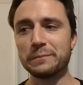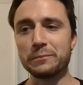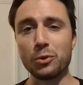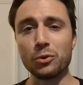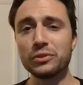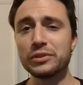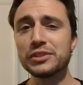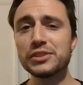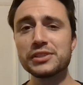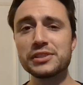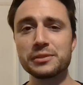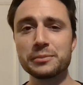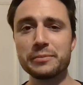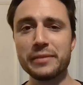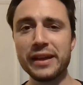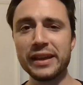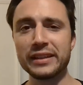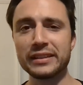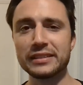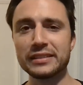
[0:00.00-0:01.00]
only just
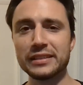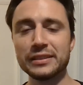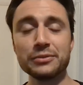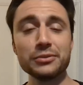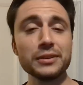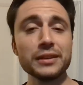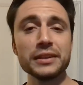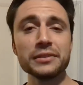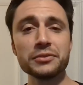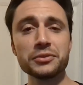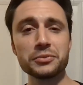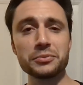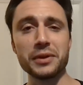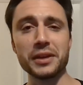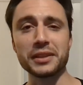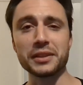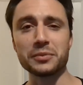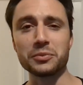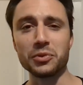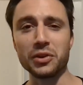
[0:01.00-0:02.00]
met, if you even
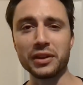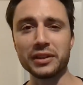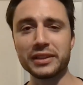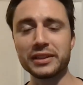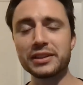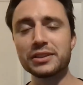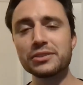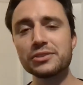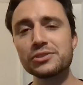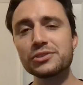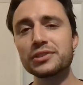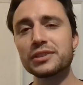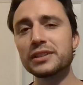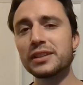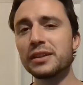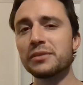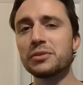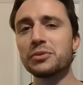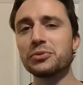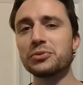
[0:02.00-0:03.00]
met them, right? Like usually
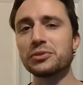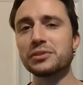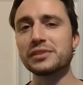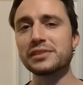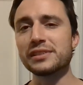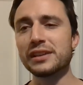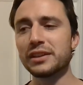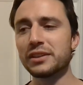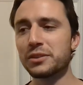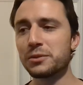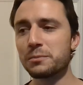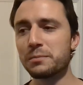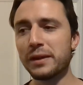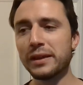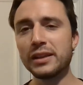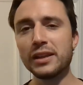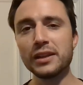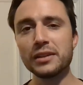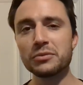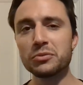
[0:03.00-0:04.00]
love at first sight, you
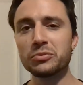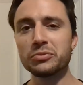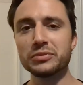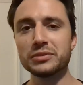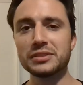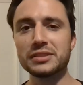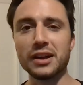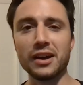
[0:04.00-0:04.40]
may not have even